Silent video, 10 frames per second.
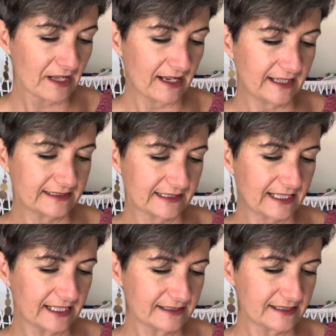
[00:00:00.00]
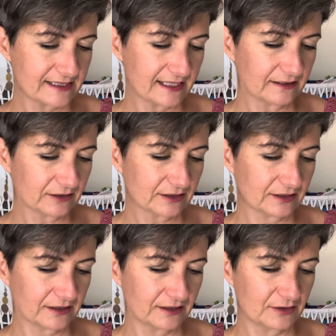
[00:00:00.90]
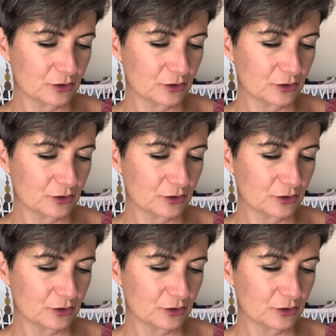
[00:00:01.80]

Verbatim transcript: it's kid silk uh,